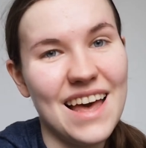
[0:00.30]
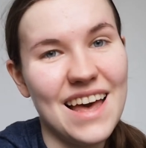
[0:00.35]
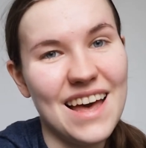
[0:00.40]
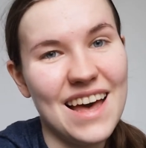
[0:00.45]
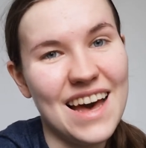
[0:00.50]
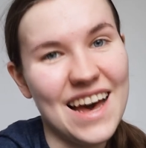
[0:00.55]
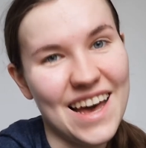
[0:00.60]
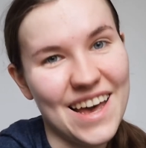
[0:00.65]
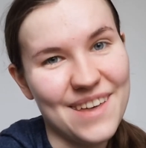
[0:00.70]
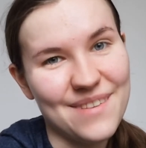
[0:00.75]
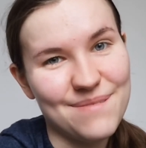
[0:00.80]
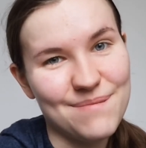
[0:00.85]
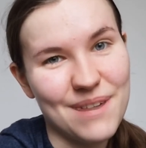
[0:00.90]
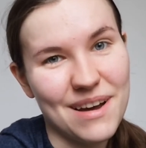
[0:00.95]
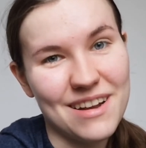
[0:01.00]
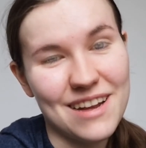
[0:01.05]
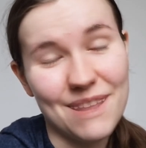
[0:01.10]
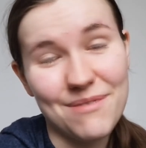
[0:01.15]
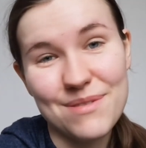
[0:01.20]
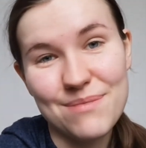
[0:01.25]
Hi, my
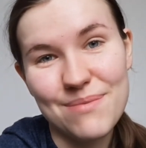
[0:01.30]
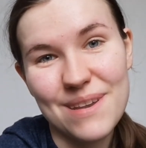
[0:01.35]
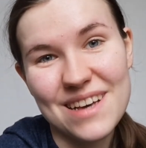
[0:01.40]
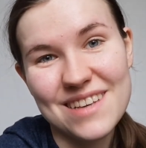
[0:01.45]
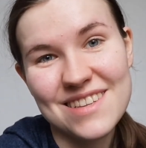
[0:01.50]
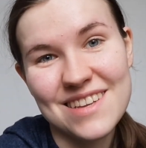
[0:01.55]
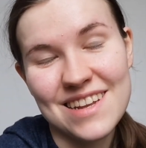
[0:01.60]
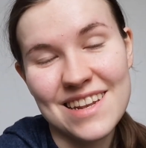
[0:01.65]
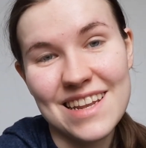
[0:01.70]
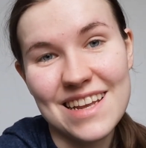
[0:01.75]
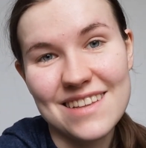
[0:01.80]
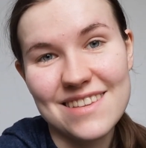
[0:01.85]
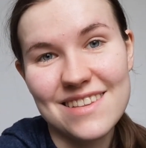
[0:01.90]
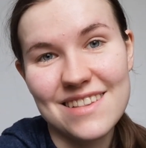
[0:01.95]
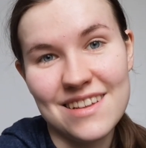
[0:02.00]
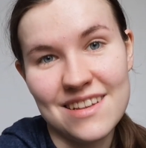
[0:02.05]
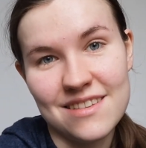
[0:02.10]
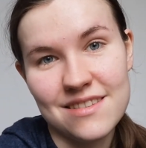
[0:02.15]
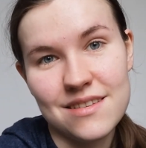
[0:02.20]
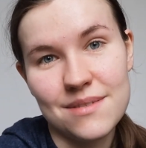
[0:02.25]
name is Basia and let's
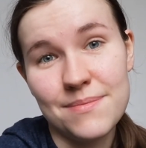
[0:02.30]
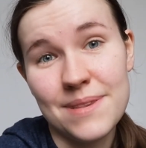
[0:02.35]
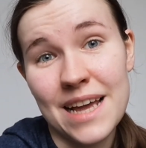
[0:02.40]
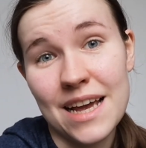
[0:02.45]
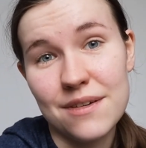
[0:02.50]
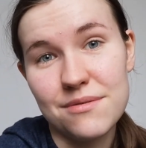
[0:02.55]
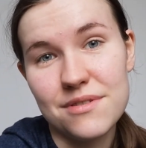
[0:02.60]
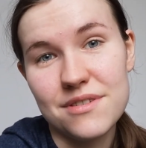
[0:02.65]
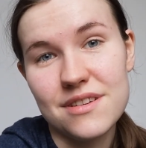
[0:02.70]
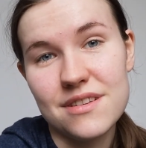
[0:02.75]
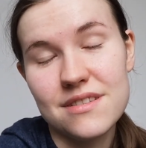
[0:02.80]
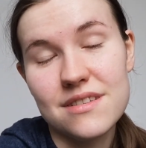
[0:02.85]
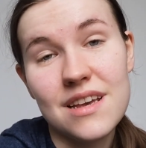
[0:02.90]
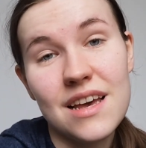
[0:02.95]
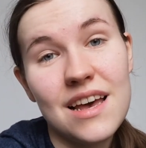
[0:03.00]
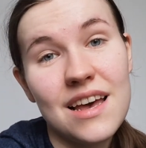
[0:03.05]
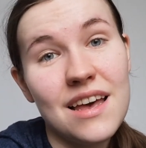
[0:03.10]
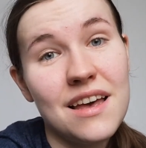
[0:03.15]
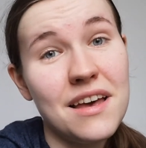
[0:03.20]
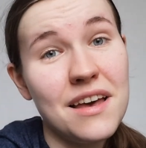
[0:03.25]
learn some languages.
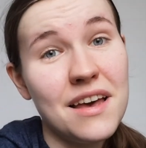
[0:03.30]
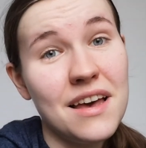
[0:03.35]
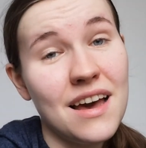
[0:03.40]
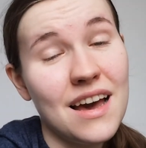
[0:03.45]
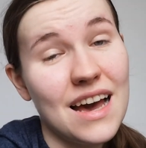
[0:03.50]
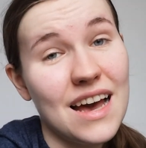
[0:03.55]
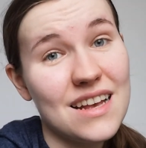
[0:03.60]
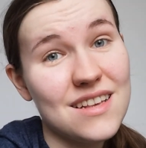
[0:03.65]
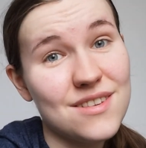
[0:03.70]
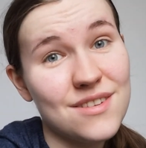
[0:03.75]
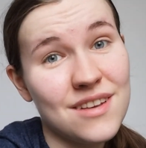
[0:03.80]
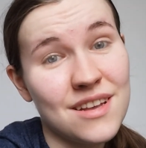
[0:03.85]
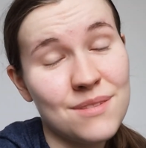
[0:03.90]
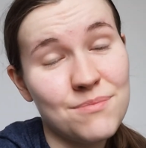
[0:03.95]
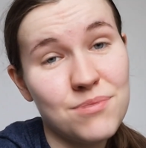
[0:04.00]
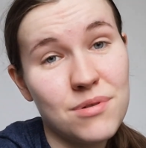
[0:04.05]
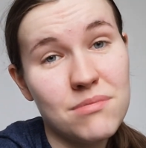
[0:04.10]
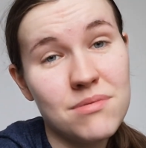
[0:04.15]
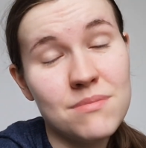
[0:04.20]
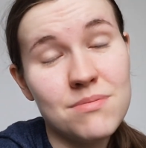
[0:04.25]
As you can
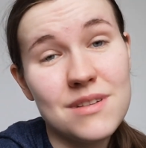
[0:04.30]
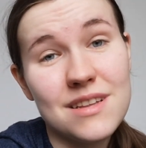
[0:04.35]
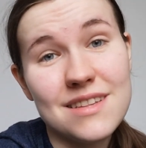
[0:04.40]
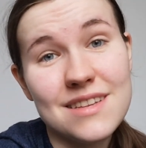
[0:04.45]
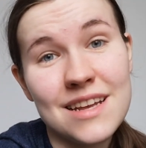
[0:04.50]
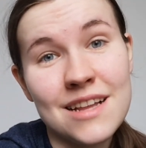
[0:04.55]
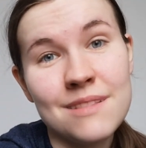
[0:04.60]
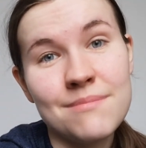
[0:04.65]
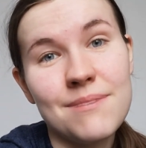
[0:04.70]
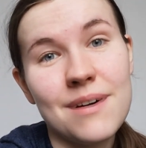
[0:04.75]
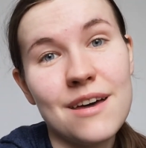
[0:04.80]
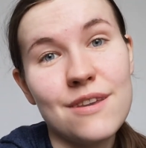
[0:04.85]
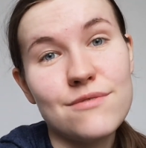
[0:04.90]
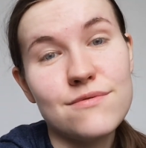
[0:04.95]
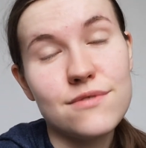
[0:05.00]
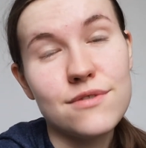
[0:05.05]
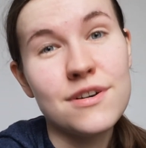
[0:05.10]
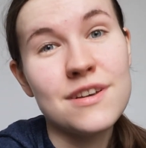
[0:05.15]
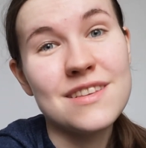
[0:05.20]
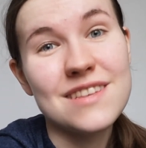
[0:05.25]
probably tell, my
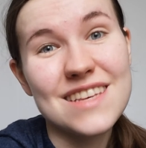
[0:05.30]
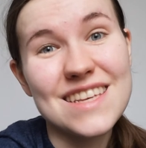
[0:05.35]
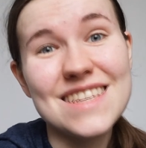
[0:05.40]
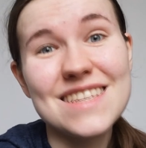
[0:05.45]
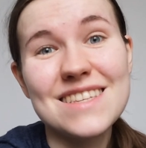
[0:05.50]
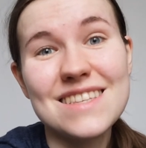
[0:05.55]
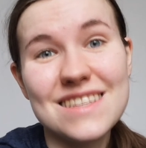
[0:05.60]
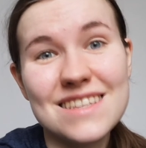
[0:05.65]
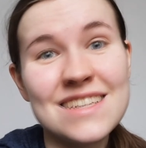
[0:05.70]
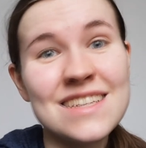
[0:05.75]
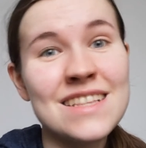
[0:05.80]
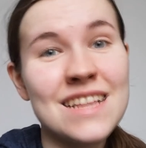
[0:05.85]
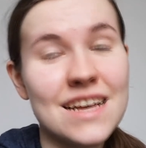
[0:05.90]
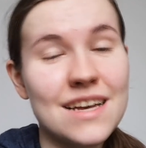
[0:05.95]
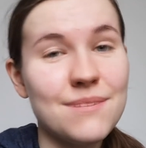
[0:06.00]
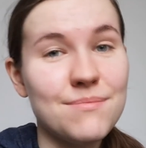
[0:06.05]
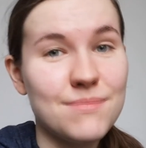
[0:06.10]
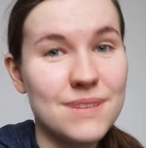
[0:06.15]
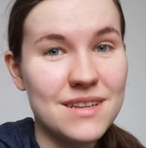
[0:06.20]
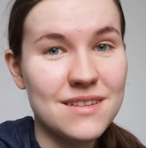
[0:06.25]
voice is still a
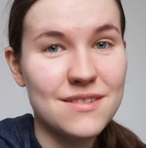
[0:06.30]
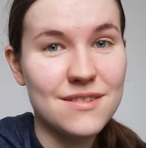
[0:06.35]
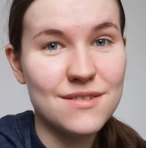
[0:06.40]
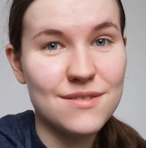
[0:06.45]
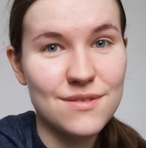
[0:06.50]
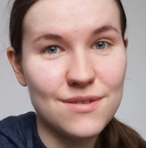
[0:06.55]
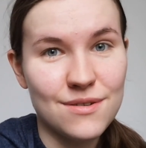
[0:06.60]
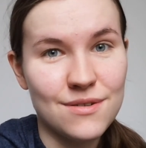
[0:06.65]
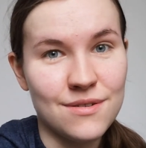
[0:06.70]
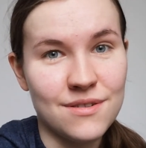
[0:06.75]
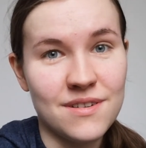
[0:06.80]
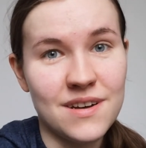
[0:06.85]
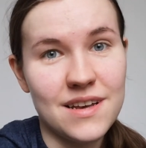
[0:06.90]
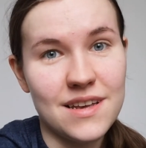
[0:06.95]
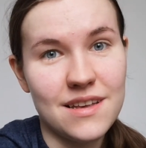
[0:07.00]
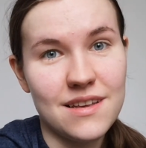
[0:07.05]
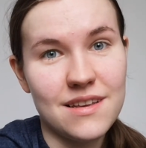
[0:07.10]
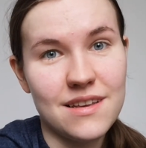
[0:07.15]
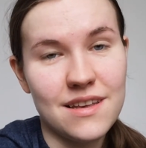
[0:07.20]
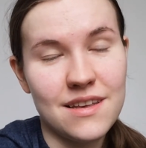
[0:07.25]
bit sore,
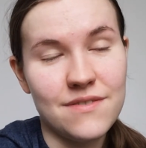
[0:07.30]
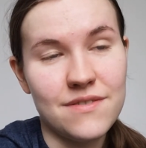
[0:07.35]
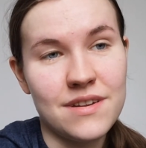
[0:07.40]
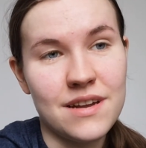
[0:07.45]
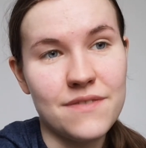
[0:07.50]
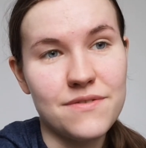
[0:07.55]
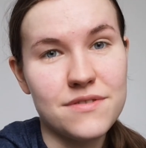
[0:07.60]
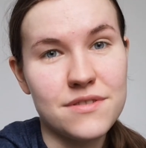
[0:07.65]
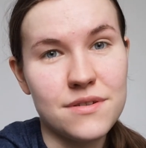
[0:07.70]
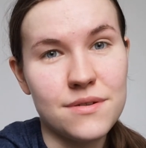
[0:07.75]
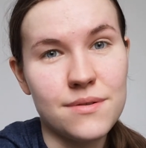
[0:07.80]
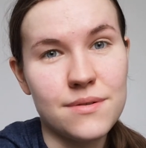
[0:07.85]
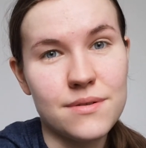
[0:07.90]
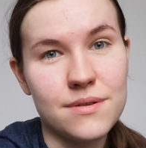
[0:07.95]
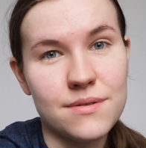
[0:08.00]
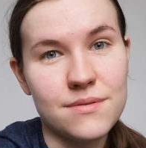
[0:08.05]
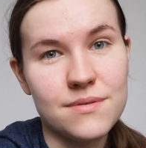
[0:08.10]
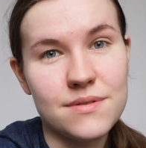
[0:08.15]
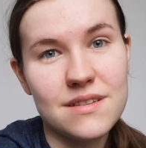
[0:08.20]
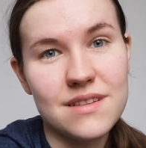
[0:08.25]
even after all
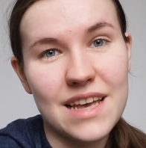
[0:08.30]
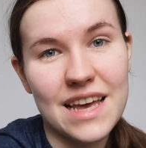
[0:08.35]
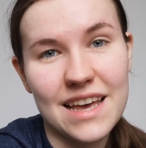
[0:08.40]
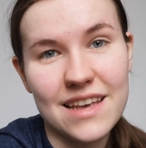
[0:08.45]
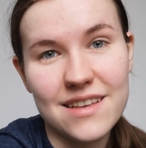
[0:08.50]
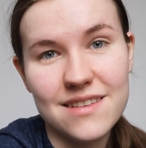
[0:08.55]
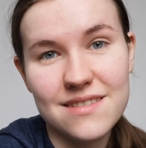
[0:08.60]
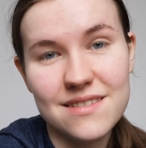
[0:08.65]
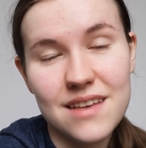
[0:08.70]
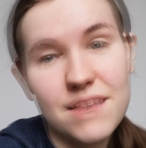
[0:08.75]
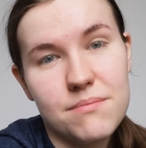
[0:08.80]
those days.